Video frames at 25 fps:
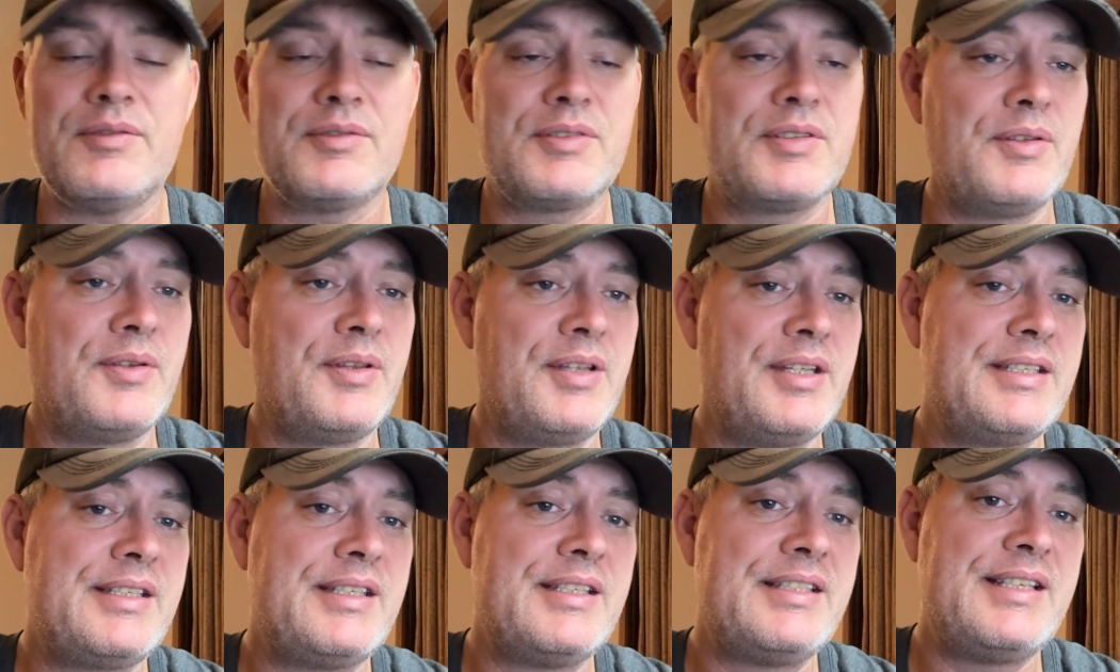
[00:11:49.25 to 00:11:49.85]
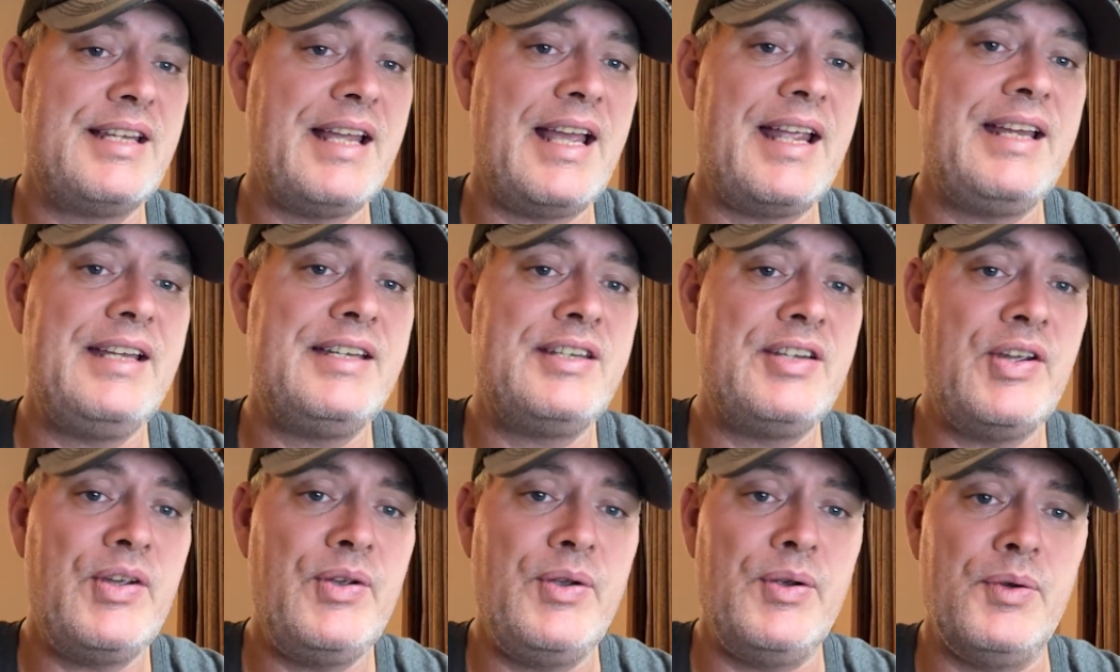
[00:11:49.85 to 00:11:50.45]
So this is day
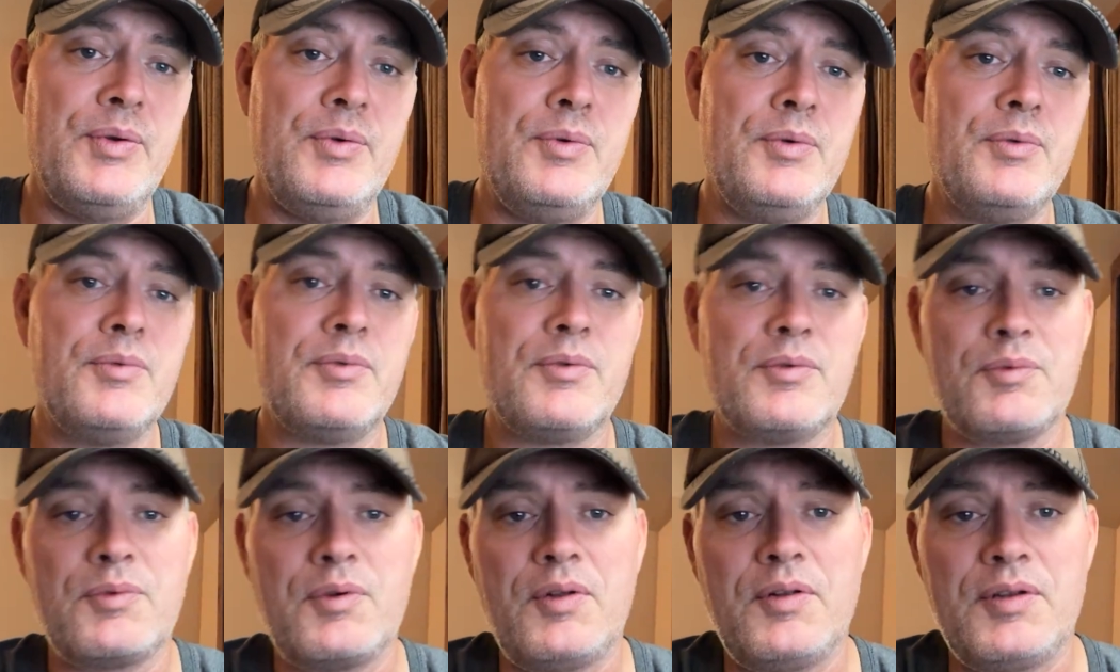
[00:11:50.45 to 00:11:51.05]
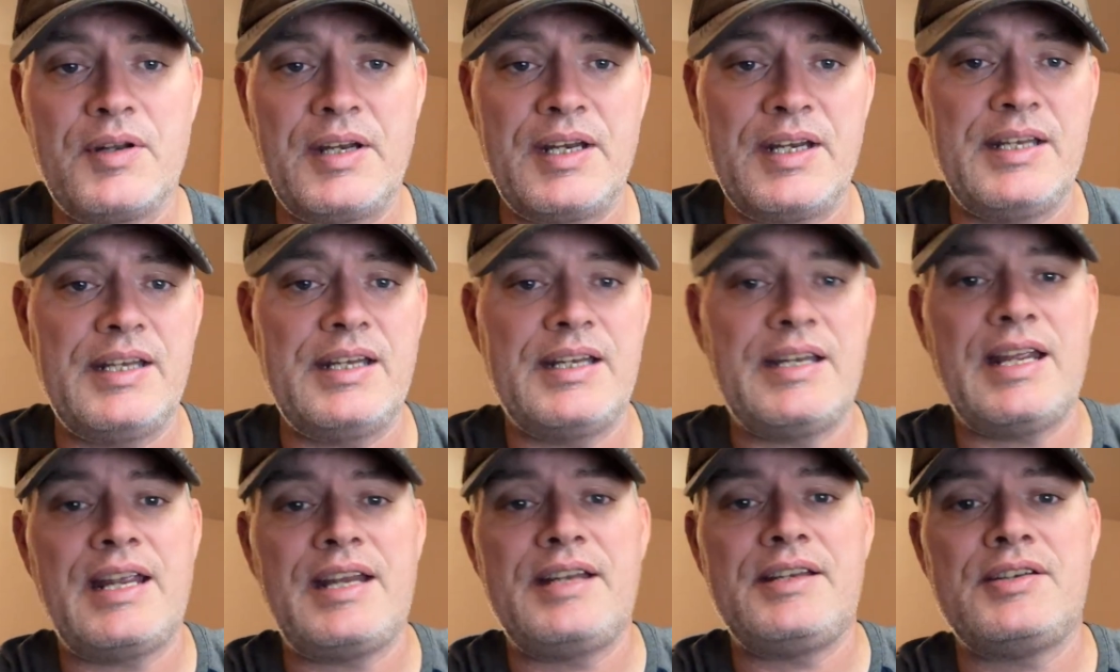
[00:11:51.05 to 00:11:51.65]
two. We're rolling into
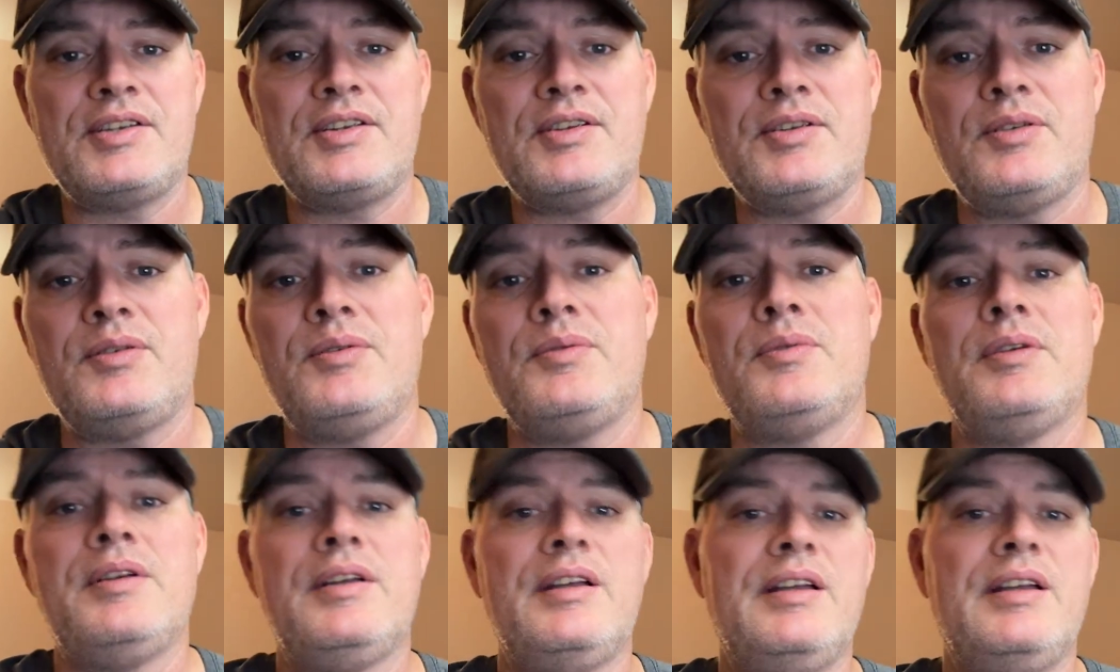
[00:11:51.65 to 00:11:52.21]
day two.